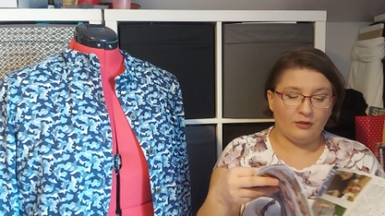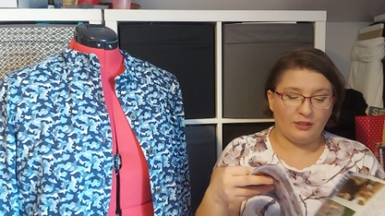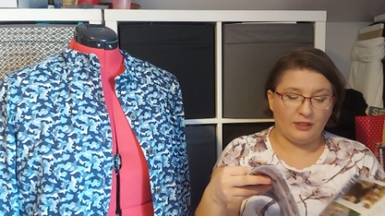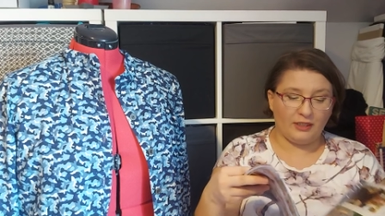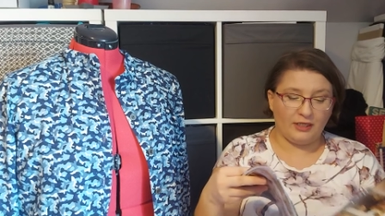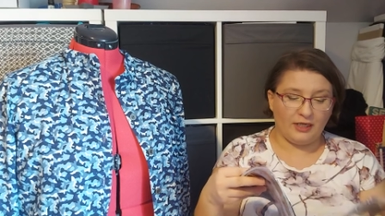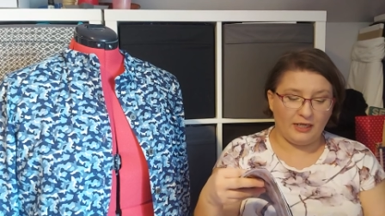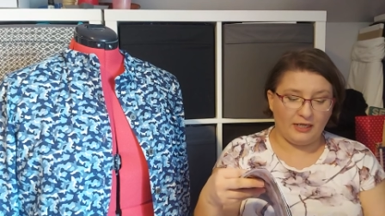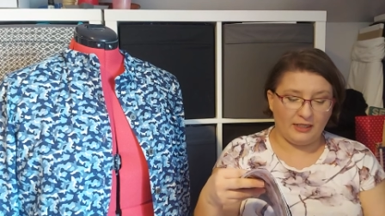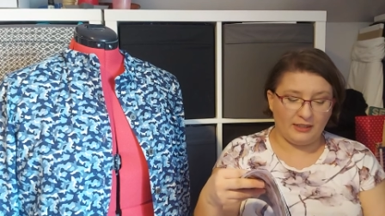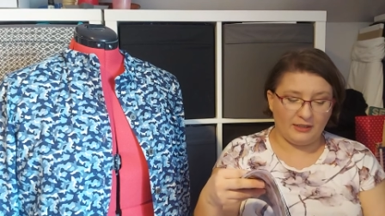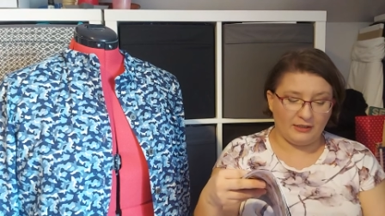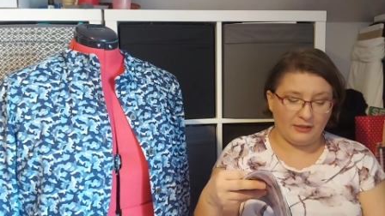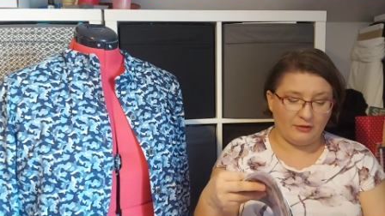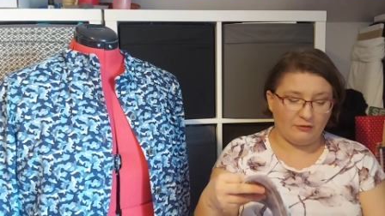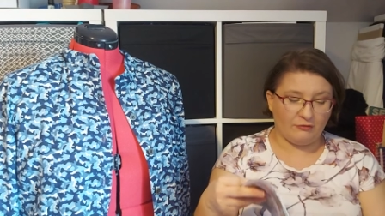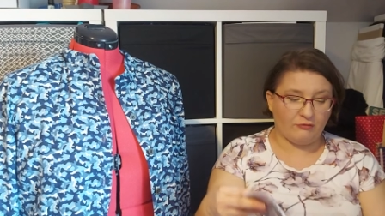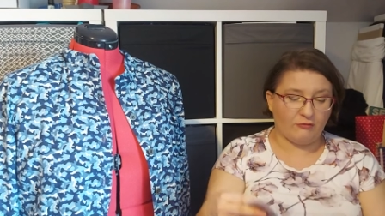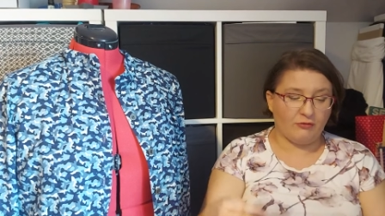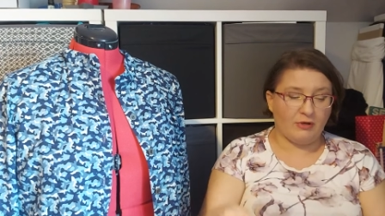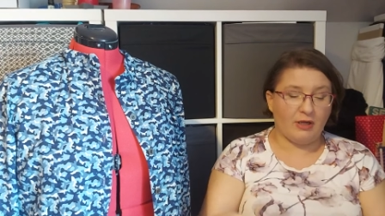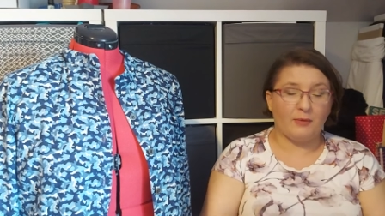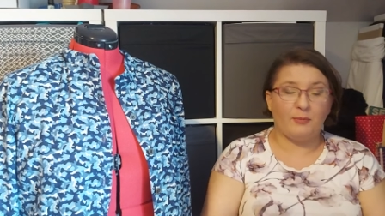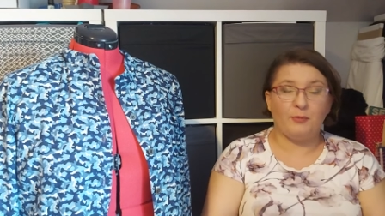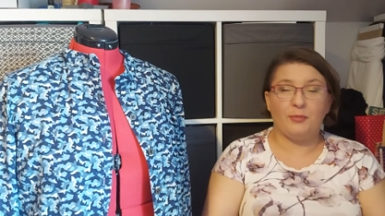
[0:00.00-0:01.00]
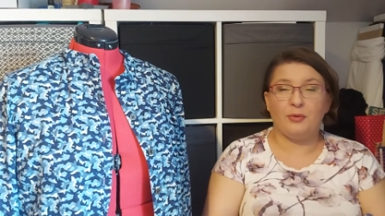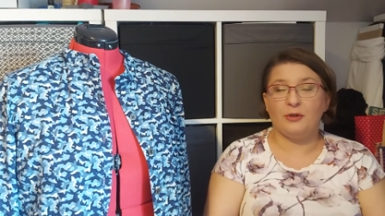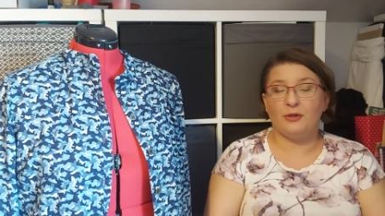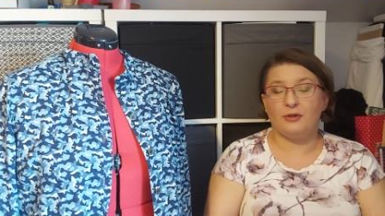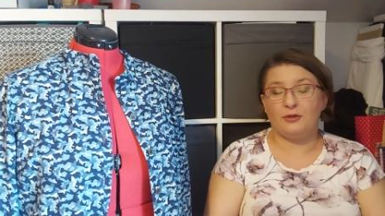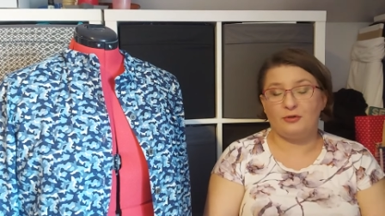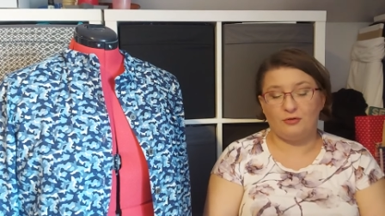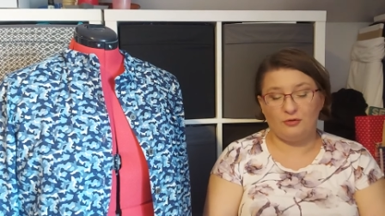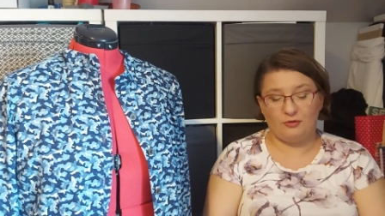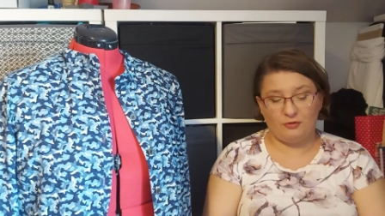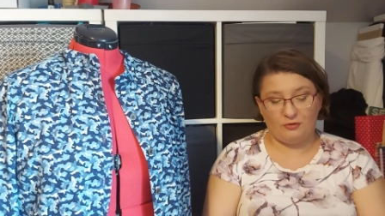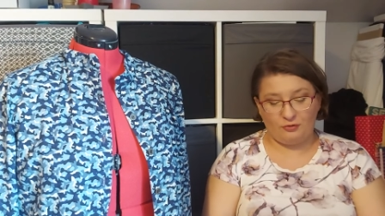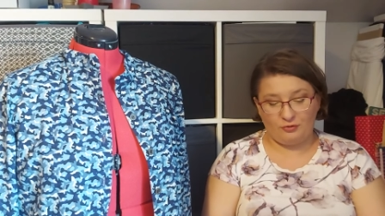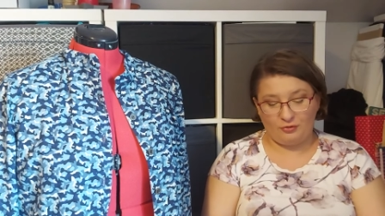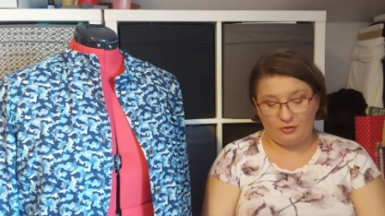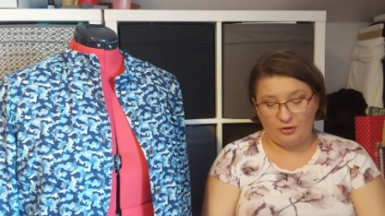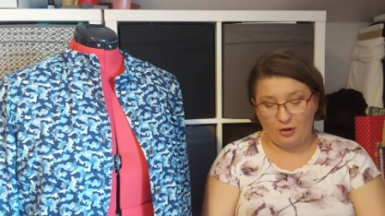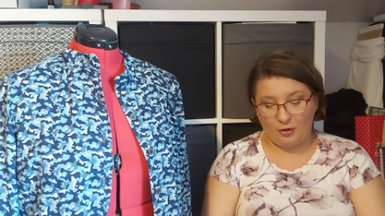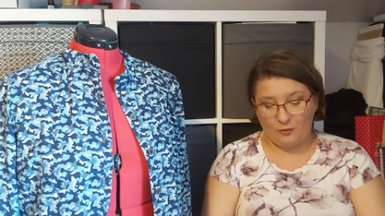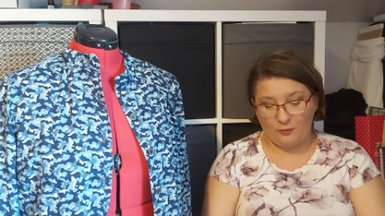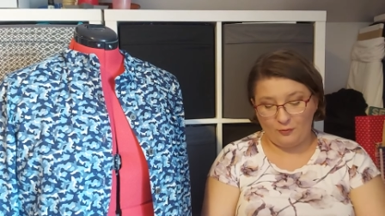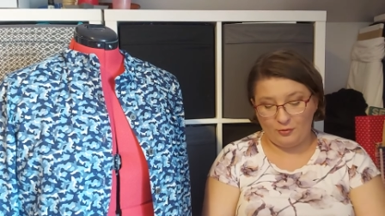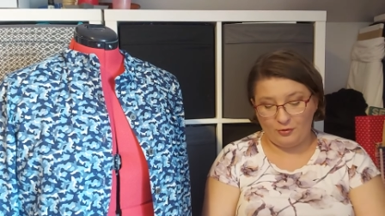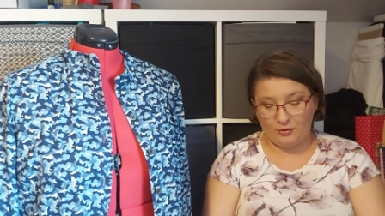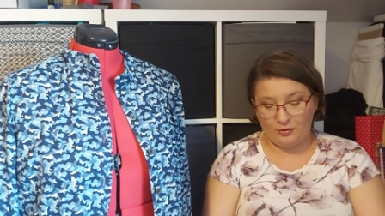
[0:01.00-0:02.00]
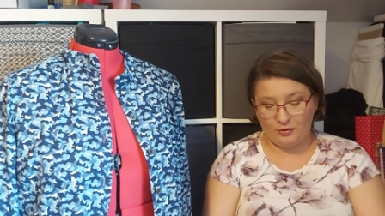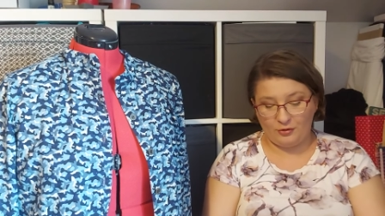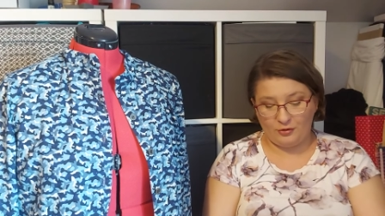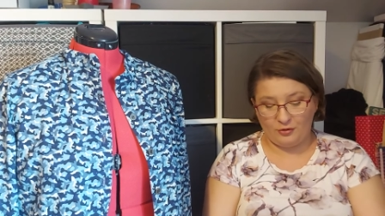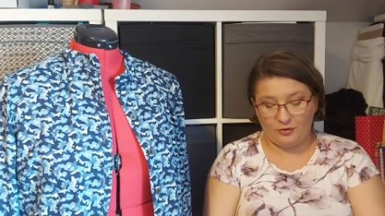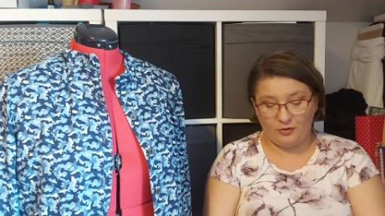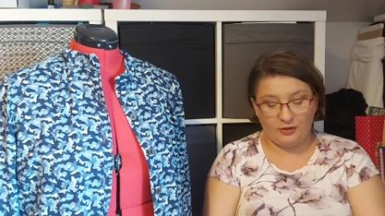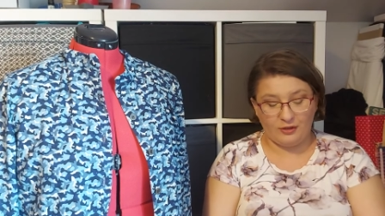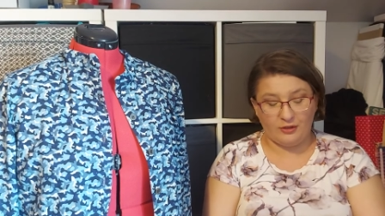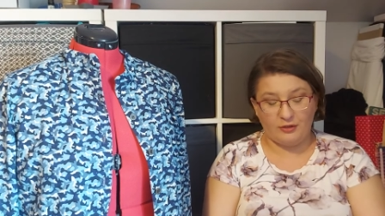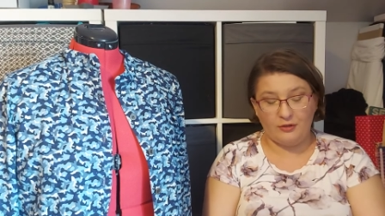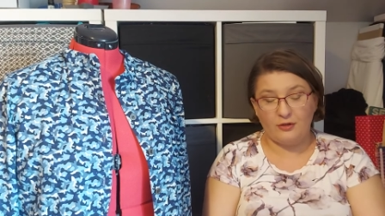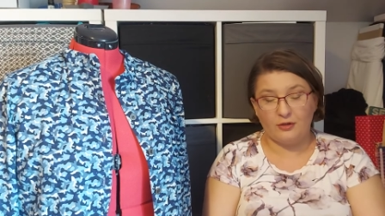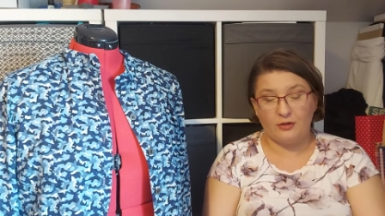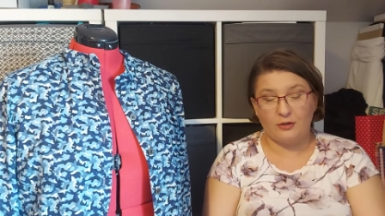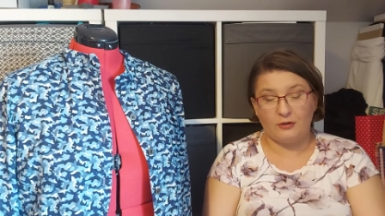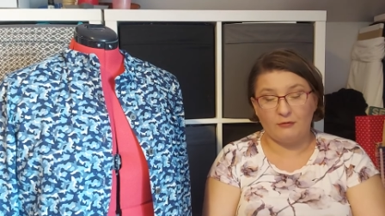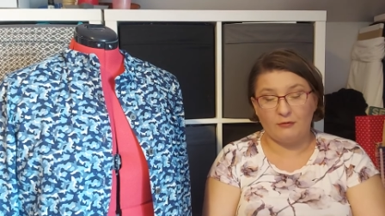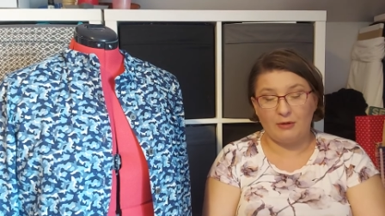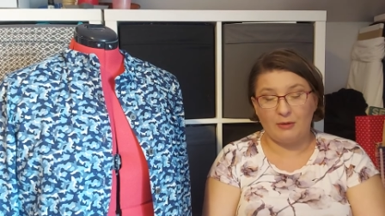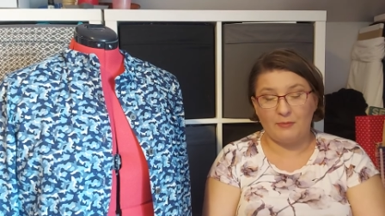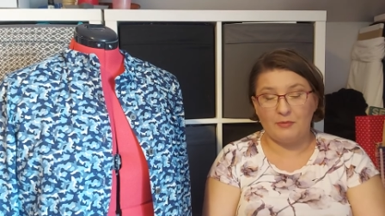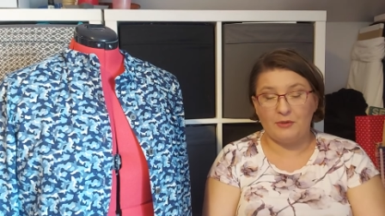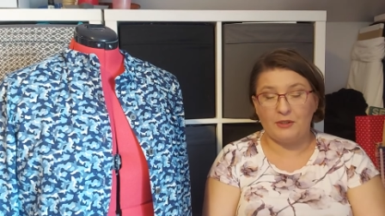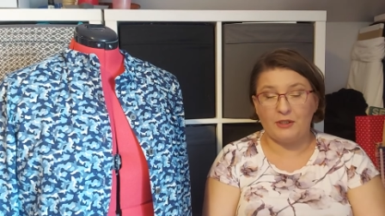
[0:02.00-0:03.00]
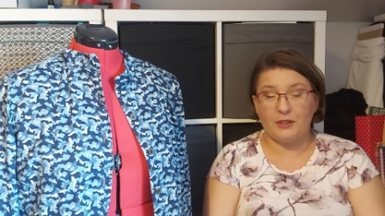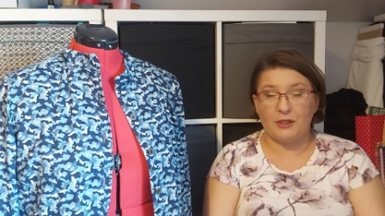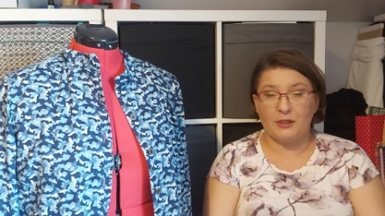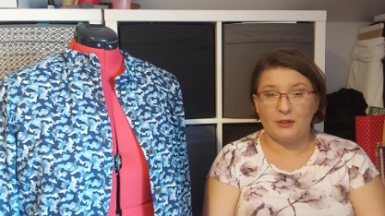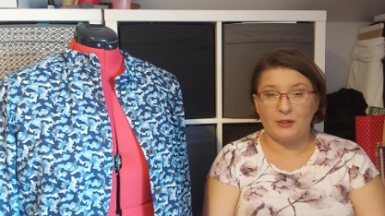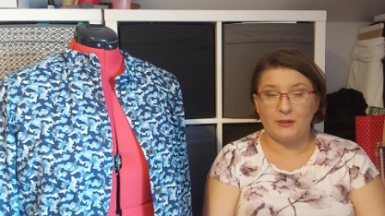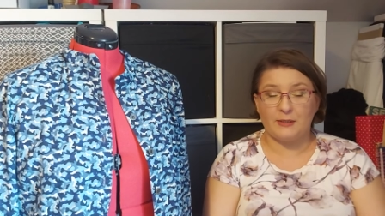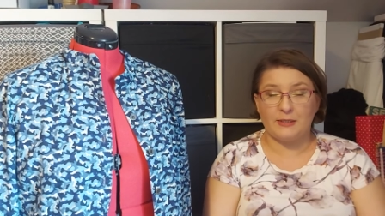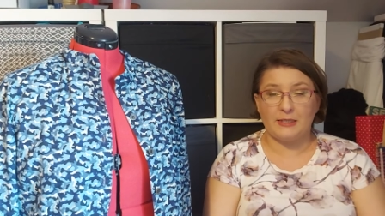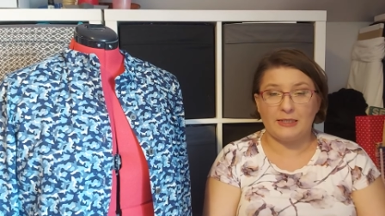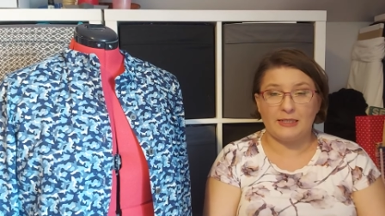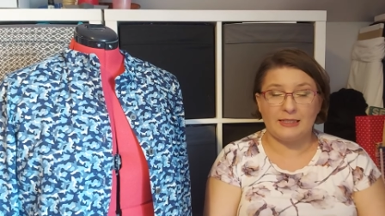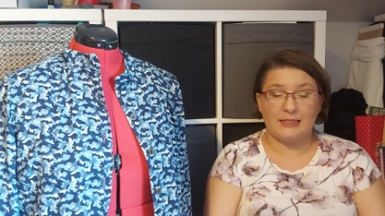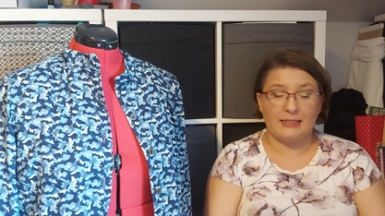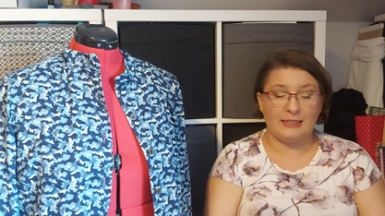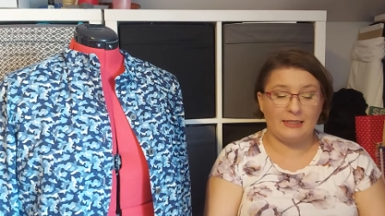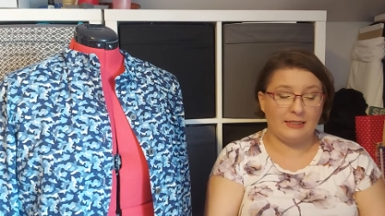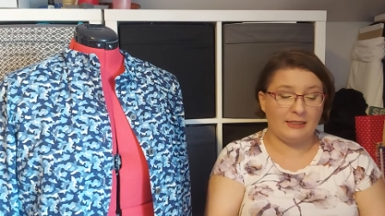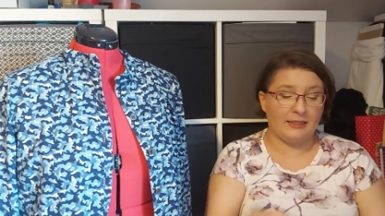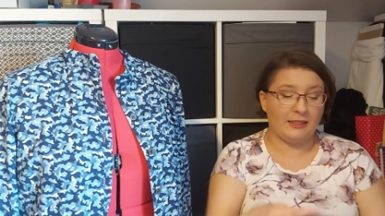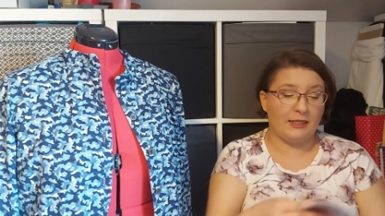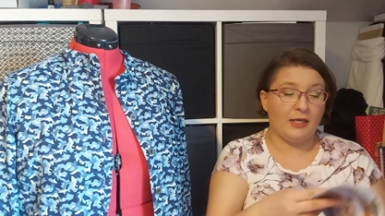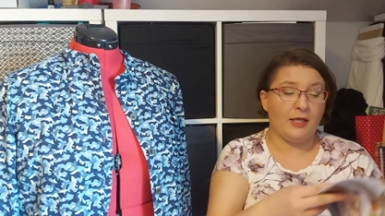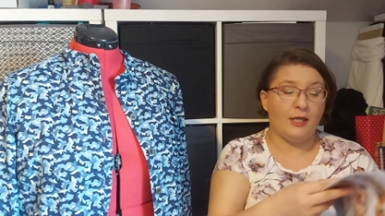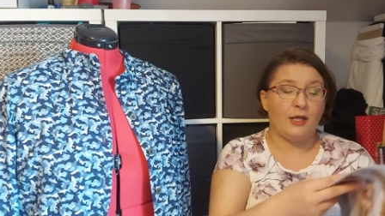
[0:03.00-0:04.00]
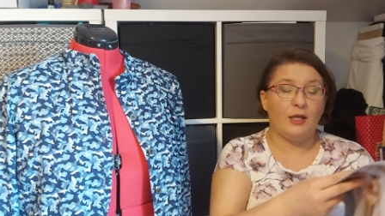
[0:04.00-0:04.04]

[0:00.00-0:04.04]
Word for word: the other wrap tops or sorry wrap skirts I seen